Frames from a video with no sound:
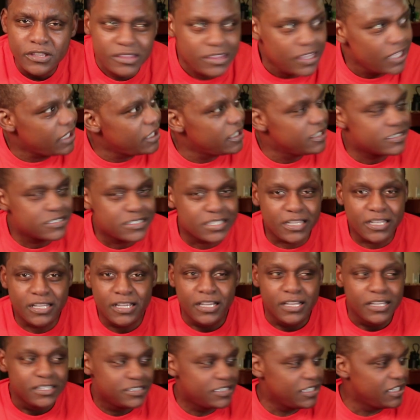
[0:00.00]
Then
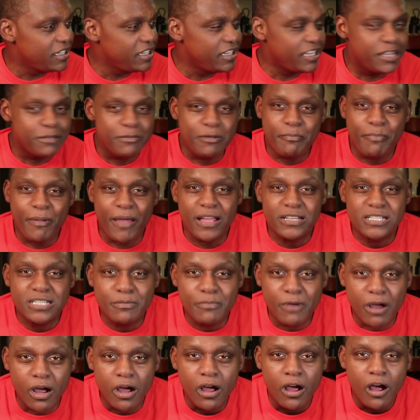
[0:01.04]
he hit me back to
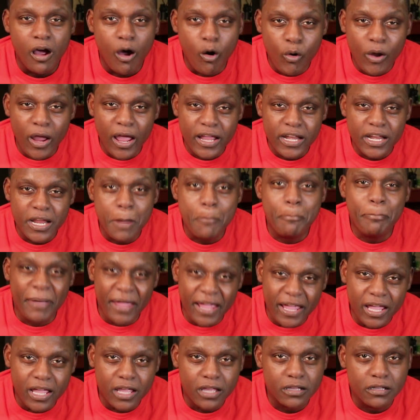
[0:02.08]
my, okay, then
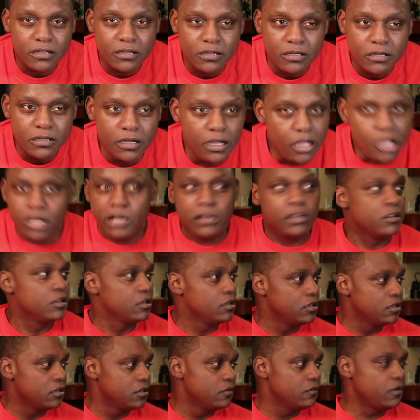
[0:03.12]
bet.
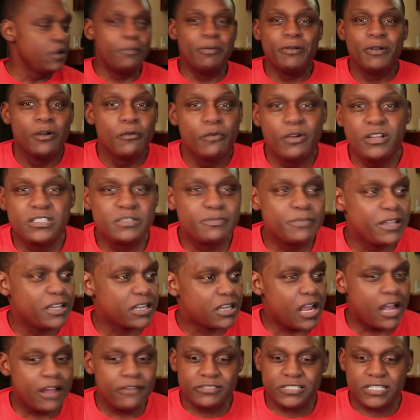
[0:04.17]
We just made
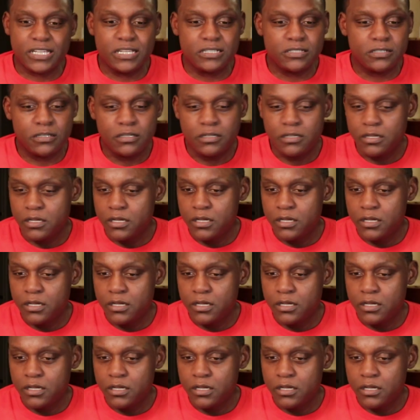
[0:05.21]
a conversation.